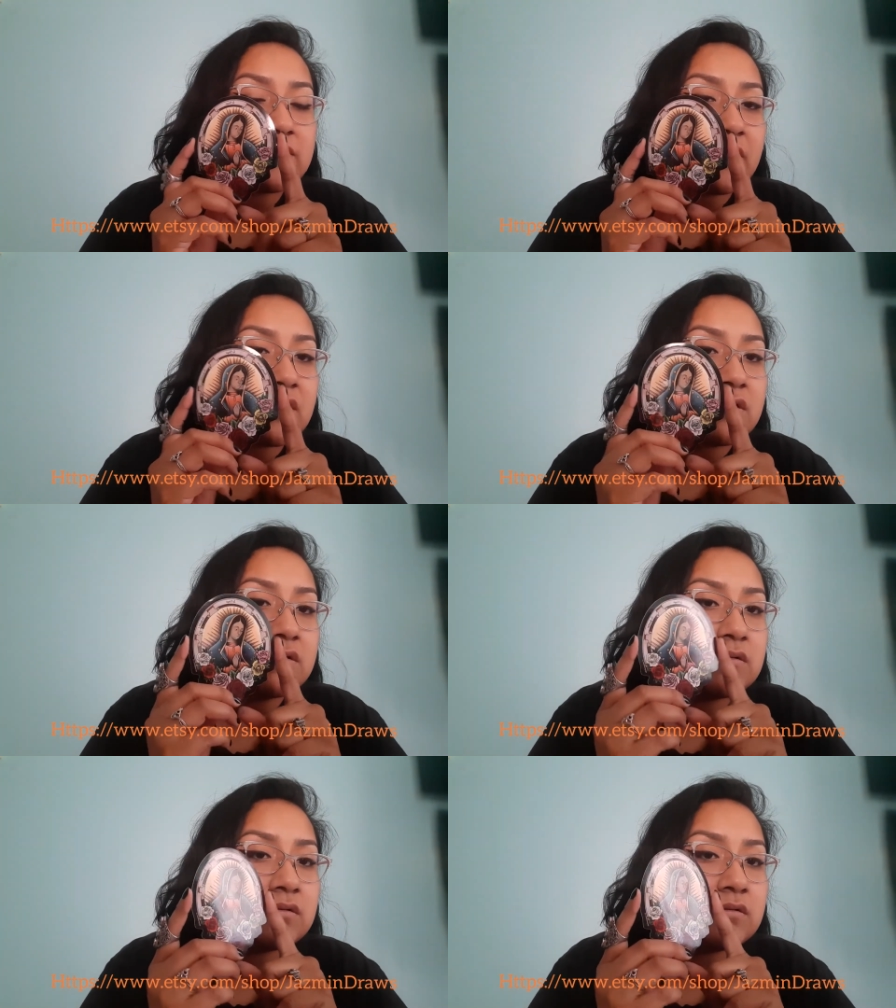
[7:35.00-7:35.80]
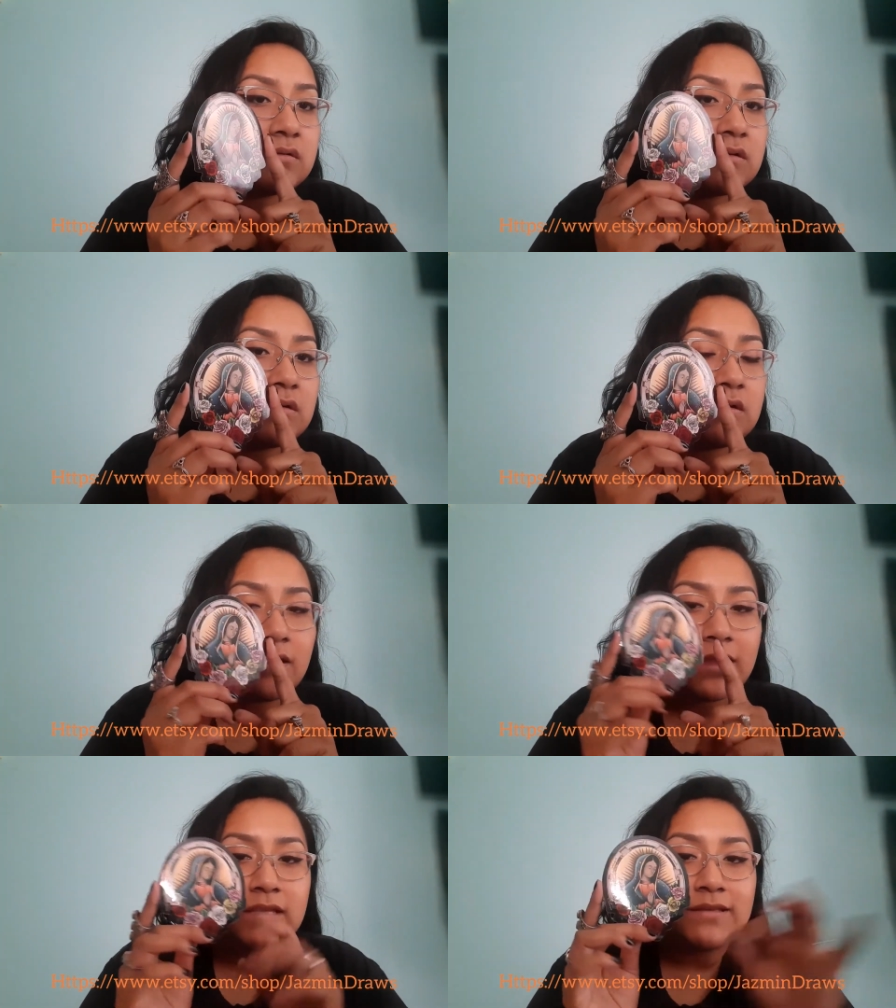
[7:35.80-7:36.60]
of her.
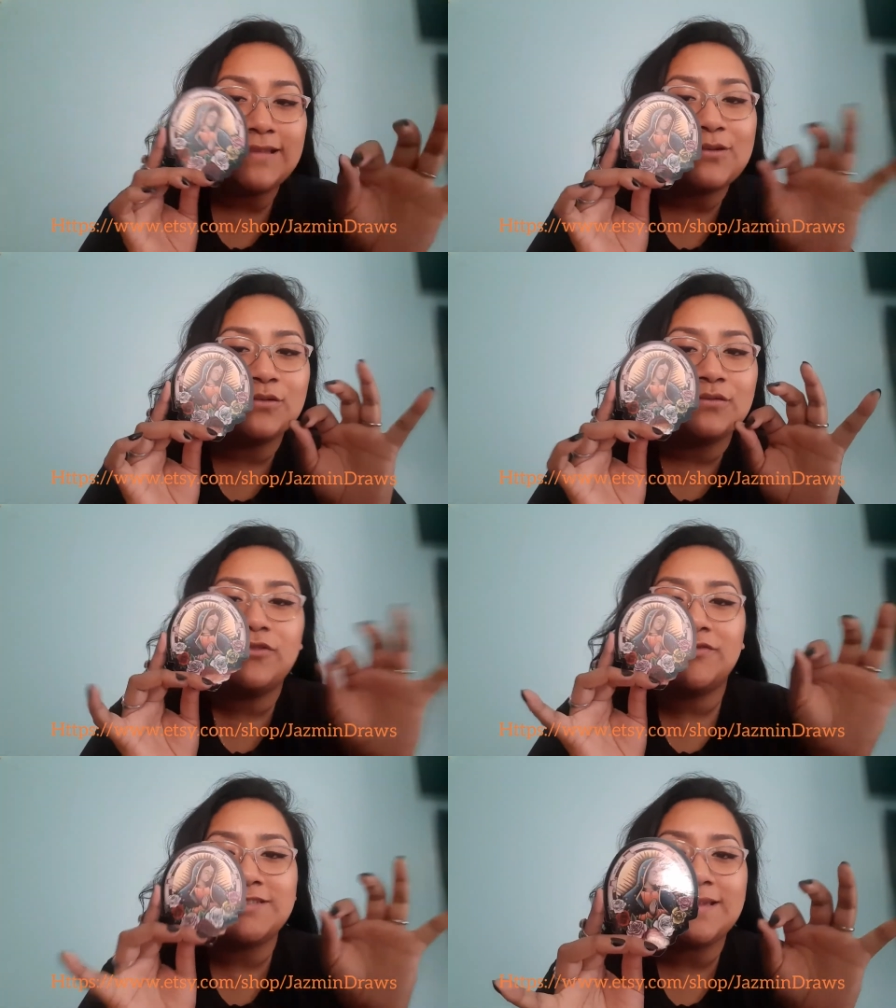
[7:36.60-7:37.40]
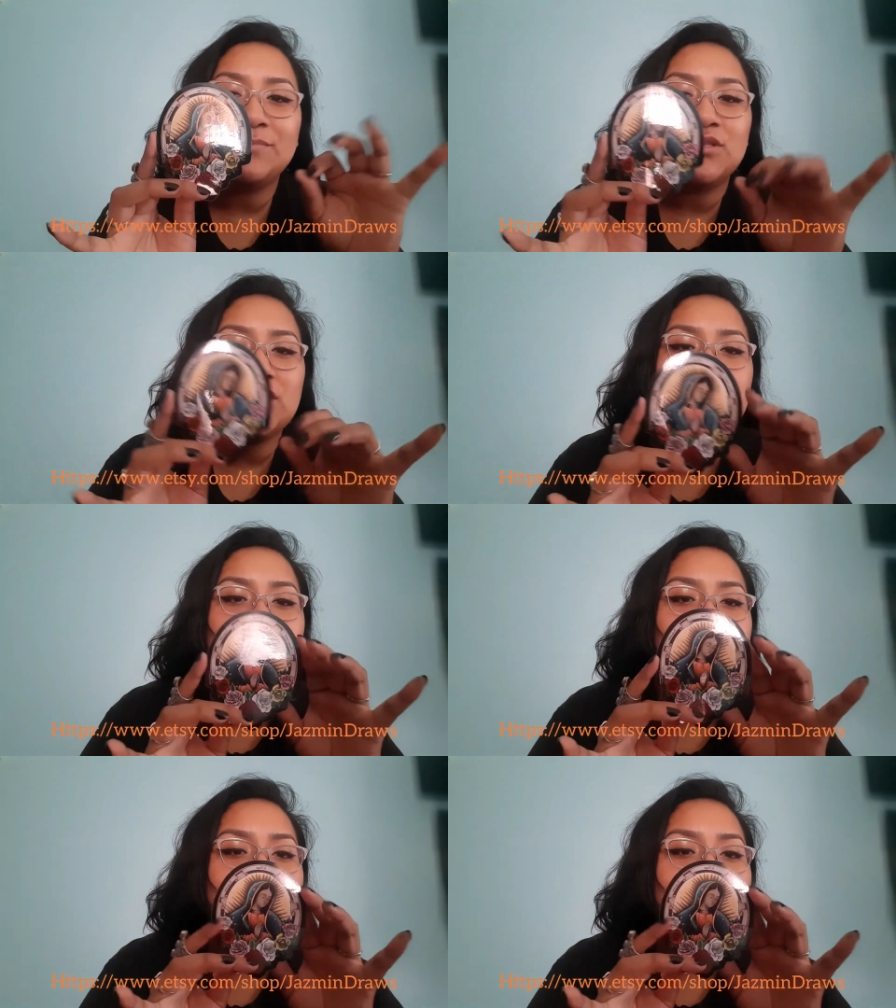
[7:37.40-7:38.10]
Like in the little 50 cent machine.